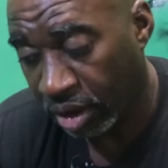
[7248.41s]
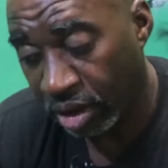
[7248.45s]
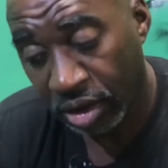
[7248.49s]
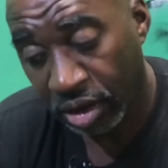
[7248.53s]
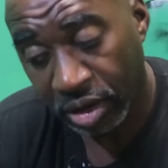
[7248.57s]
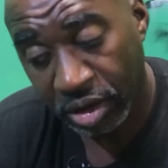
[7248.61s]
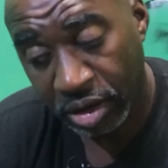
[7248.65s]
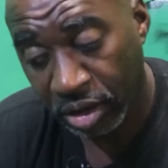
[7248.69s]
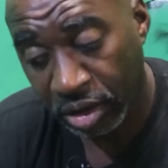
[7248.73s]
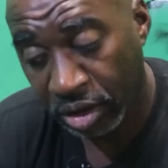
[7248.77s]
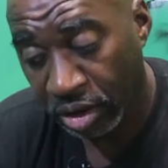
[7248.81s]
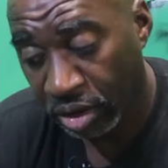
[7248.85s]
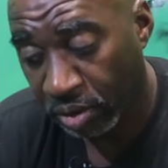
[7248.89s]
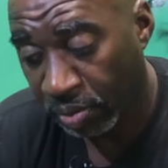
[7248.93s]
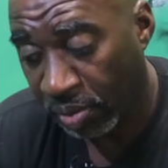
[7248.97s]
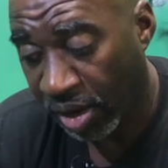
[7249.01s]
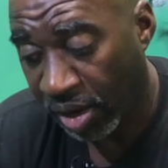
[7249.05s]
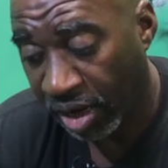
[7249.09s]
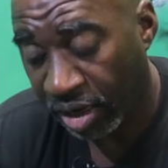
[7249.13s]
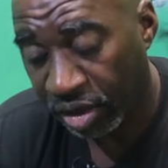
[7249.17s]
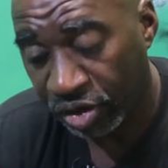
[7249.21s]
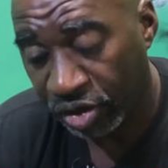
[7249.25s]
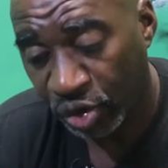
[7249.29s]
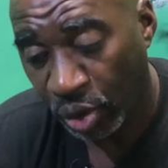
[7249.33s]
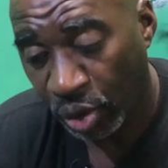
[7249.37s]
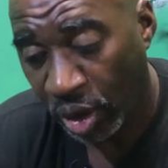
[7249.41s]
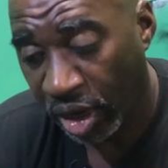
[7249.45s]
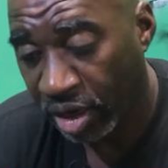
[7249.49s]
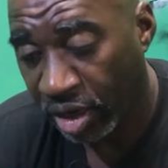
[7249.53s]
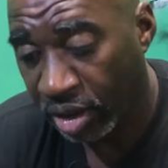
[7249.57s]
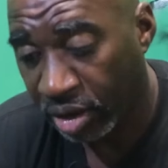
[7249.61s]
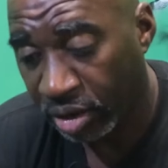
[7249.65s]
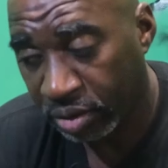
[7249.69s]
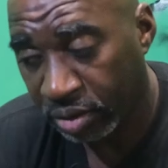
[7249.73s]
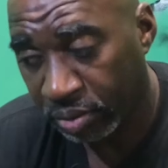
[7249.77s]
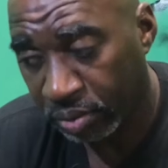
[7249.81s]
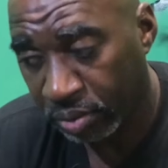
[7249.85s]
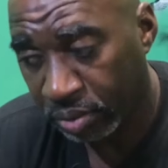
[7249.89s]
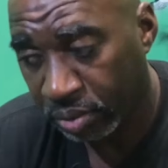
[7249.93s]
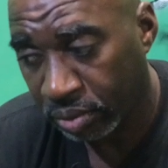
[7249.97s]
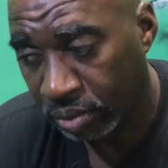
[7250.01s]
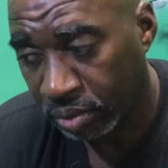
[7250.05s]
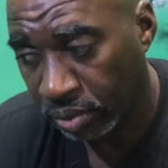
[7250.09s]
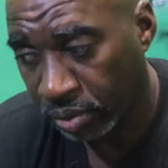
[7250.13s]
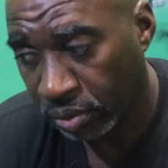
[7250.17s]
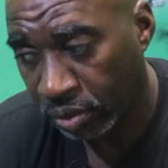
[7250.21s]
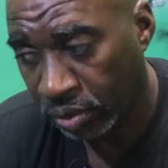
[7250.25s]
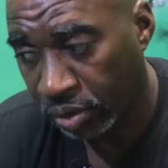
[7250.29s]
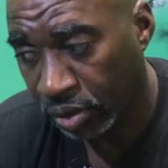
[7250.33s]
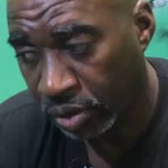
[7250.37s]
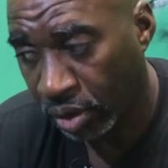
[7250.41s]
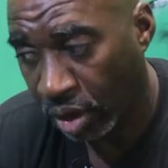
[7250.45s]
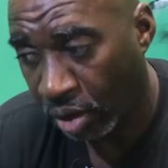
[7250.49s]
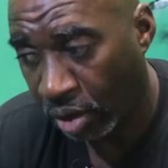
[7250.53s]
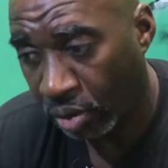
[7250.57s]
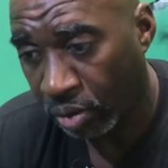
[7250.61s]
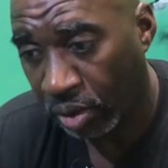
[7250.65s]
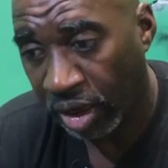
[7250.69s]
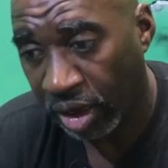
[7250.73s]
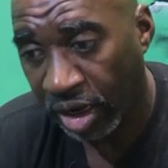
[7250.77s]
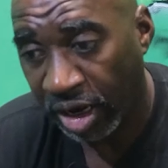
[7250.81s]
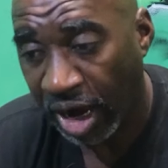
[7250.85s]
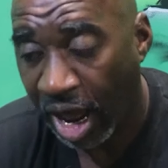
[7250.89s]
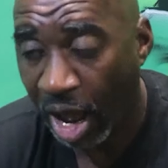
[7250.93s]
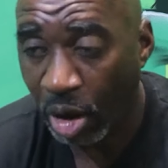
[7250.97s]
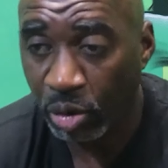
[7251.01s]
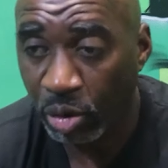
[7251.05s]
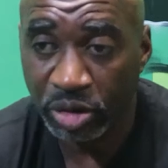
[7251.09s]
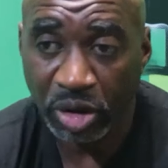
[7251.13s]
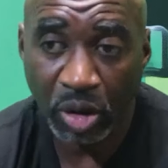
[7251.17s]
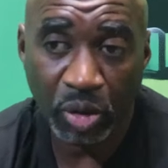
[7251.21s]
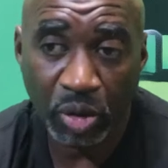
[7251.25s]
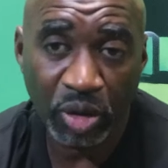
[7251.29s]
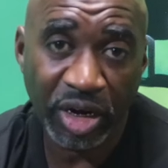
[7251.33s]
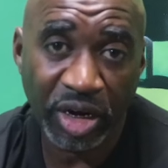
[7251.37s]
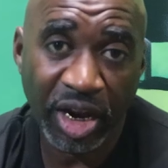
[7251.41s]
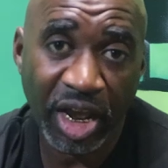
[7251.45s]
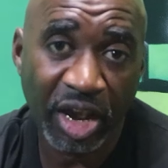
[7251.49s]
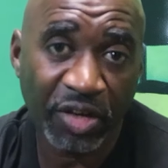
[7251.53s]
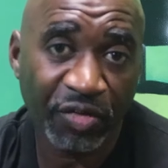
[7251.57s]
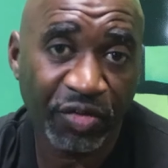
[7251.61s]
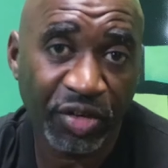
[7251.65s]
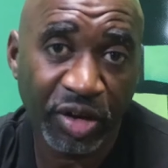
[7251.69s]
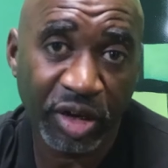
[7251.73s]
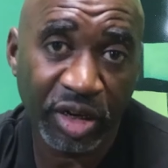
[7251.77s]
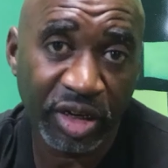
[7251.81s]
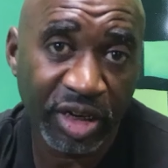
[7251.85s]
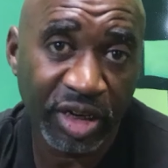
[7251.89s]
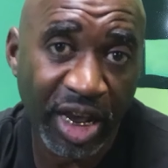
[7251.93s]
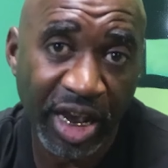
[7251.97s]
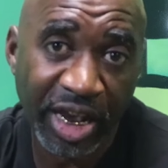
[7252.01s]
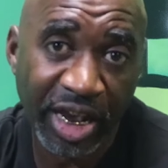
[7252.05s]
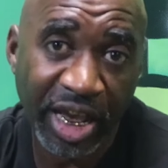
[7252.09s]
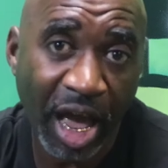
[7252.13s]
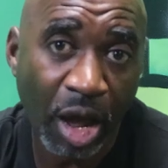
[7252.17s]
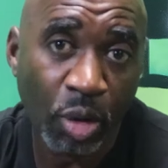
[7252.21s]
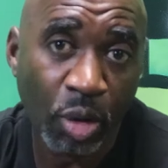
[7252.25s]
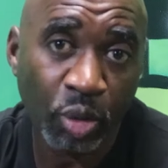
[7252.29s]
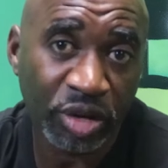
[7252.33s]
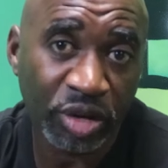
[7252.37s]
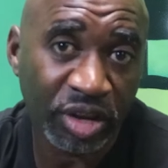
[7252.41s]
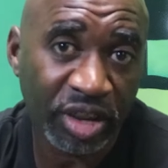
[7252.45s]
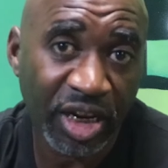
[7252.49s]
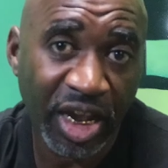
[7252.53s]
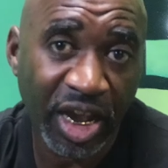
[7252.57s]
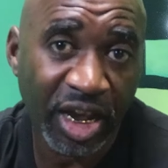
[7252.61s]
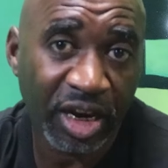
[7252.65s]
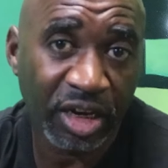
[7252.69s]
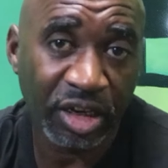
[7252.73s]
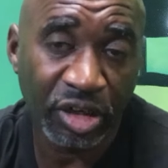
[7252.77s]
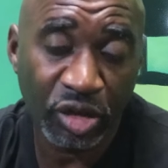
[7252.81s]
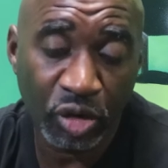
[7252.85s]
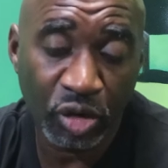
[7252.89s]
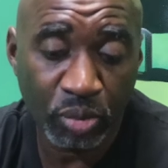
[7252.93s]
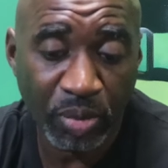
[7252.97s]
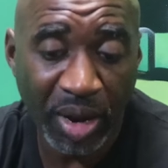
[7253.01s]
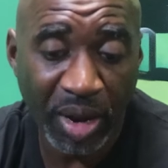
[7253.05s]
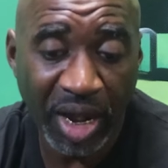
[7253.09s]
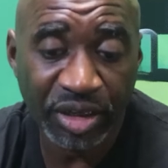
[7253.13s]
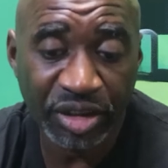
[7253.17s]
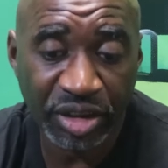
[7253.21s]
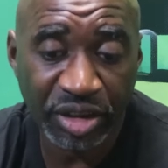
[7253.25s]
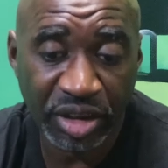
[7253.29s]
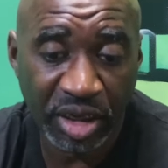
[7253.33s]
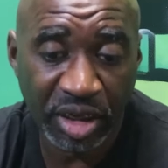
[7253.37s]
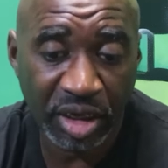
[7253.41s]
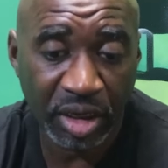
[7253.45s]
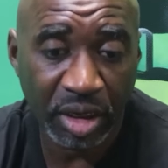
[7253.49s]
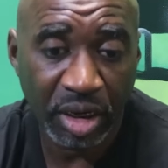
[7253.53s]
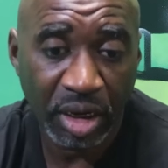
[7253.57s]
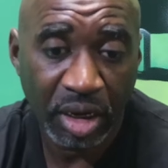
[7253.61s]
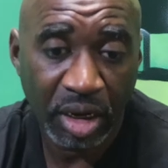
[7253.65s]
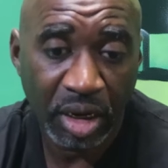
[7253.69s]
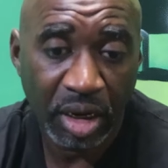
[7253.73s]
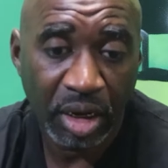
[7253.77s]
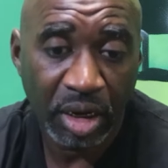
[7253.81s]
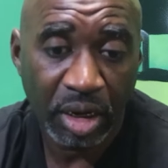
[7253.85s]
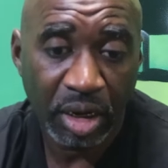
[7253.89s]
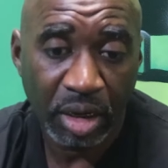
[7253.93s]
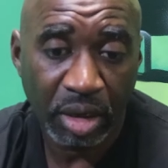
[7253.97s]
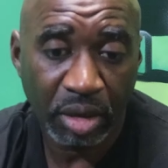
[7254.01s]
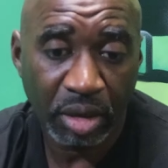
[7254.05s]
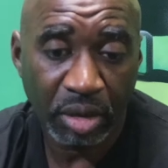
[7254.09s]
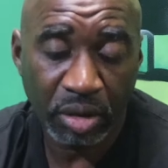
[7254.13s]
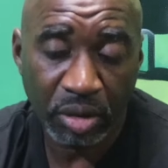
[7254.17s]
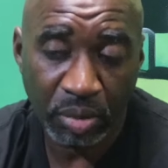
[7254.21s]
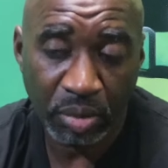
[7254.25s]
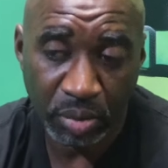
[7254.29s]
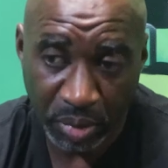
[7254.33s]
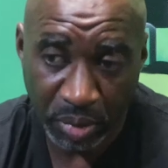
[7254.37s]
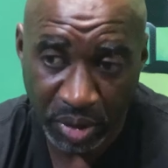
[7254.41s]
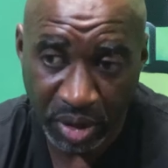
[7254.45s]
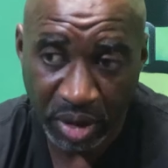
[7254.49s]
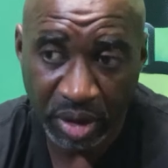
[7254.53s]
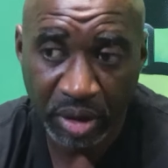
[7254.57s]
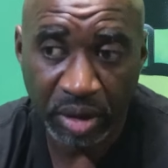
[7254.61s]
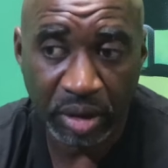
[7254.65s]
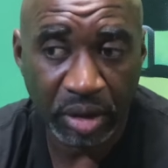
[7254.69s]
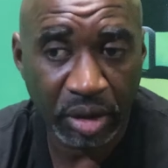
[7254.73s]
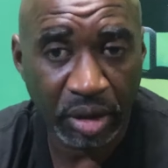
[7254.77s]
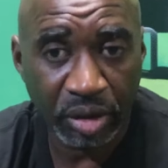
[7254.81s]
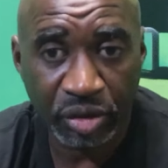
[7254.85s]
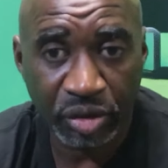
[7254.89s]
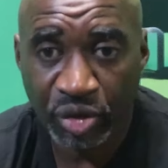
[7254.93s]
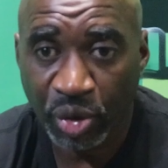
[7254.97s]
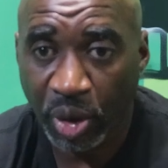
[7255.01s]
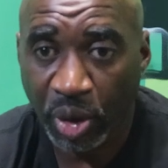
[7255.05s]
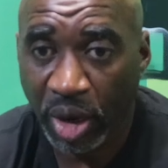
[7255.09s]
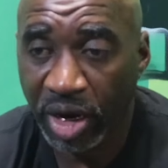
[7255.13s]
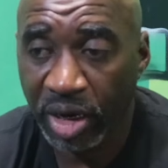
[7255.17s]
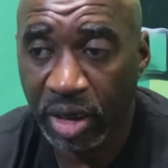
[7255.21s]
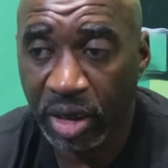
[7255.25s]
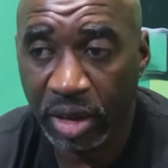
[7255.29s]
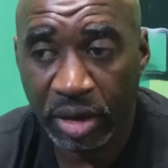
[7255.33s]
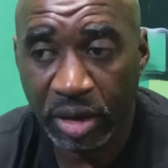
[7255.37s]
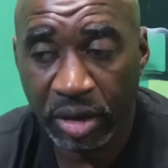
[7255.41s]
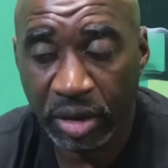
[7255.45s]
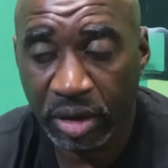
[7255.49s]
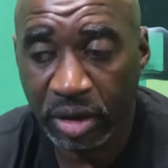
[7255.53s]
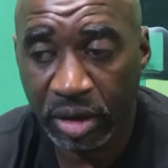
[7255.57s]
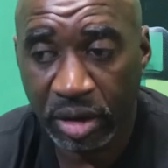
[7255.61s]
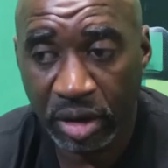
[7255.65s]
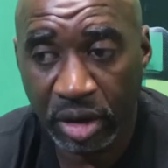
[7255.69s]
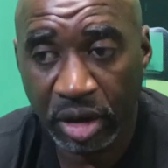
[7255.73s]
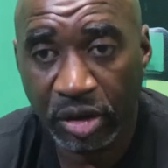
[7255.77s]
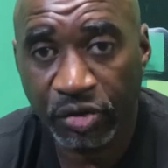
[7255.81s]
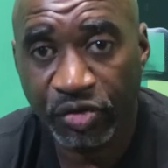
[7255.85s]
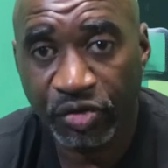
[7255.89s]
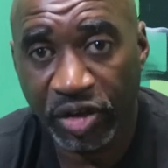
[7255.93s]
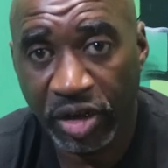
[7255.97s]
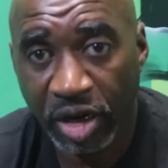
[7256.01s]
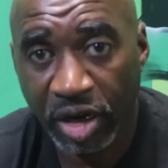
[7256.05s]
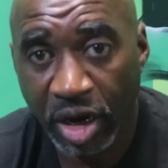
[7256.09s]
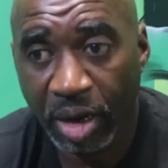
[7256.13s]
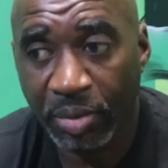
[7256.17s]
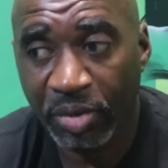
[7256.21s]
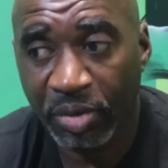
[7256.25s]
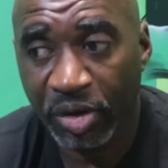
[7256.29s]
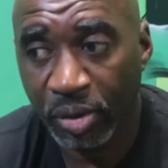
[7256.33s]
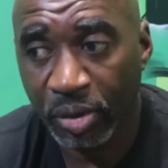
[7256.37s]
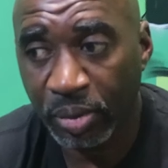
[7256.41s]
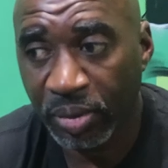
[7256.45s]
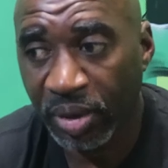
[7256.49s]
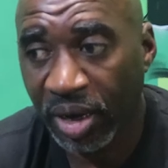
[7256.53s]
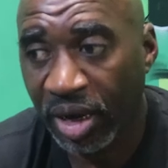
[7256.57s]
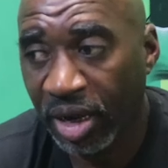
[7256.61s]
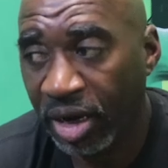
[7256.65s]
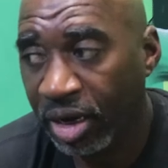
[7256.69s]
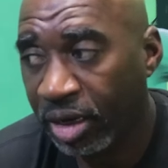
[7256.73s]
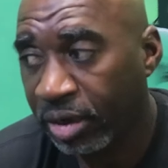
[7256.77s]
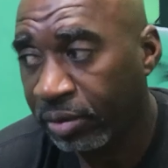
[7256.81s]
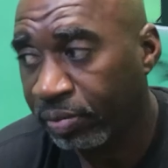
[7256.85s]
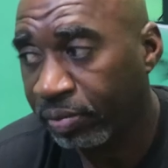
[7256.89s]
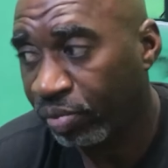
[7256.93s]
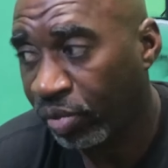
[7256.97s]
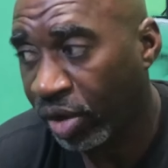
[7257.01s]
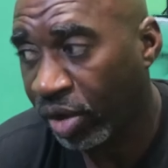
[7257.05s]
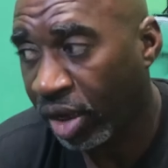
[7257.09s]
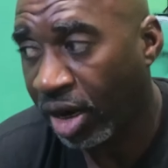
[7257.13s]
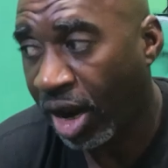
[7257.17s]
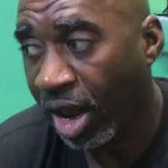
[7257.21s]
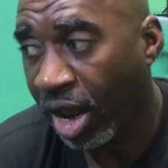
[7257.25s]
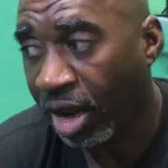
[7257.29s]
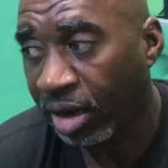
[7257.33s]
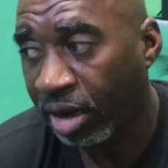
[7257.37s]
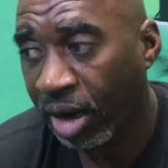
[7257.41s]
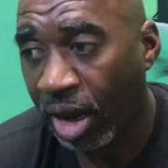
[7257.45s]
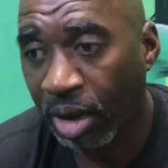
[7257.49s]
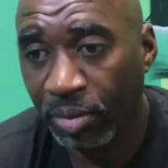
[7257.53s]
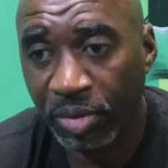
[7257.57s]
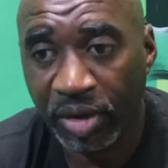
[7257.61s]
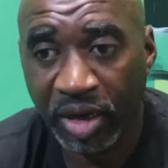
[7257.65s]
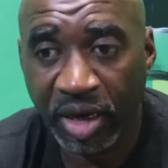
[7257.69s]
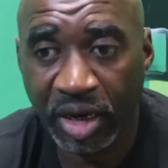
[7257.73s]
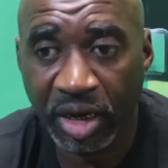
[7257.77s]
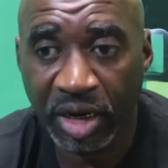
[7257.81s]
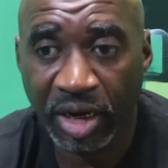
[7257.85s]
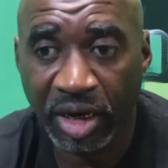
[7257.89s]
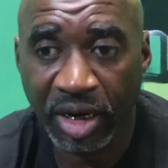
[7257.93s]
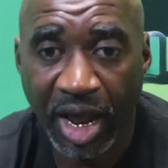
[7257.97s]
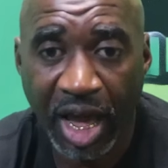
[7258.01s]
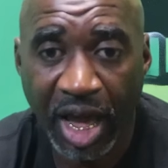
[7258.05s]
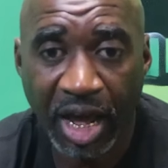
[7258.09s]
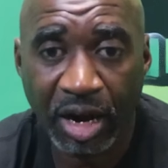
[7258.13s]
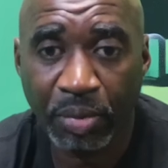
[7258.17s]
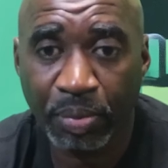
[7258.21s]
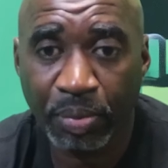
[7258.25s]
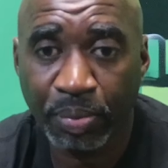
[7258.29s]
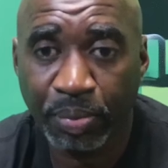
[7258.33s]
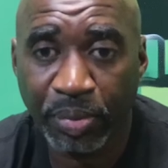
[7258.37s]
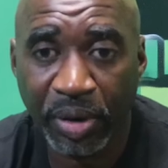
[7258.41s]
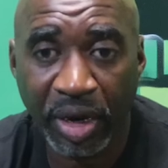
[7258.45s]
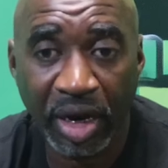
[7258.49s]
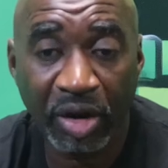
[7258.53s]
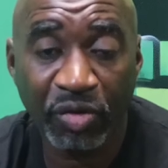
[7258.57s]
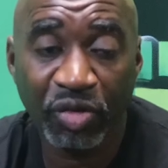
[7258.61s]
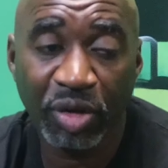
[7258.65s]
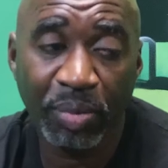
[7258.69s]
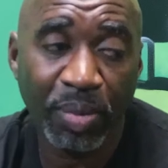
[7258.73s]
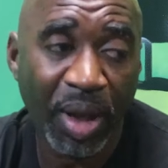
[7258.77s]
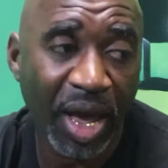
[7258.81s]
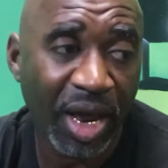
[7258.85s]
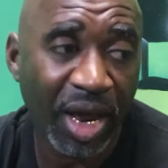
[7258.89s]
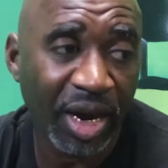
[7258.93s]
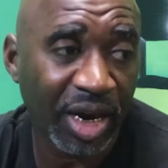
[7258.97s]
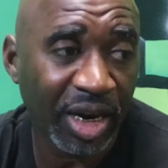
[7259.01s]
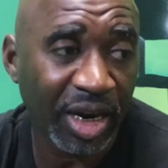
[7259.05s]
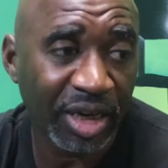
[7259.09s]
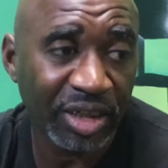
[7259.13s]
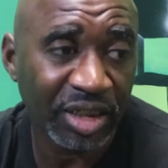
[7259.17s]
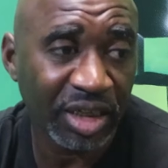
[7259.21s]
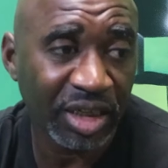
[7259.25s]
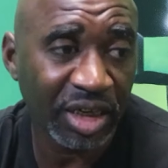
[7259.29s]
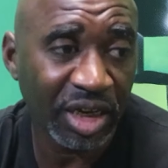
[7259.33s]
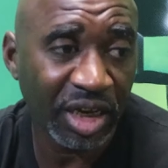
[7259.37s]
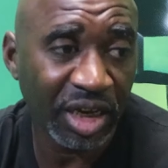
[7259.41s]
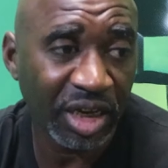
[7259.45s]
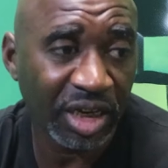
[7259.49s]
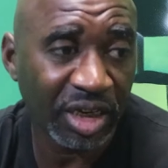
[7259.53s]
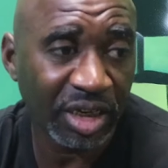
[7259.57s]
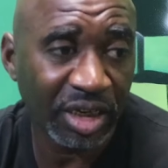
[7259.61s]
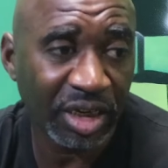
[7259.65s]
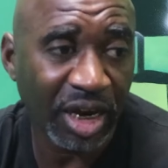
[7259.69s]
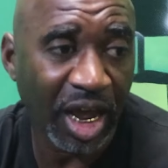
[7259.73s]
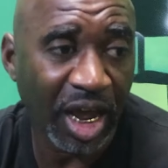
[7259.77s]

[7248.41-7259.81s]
it looked good, man. The trailer, you know, and I was only there for the day. I was there to do my shit, but the trailer looks phenomenal, man. And I, I'm getting a lot of everybody that see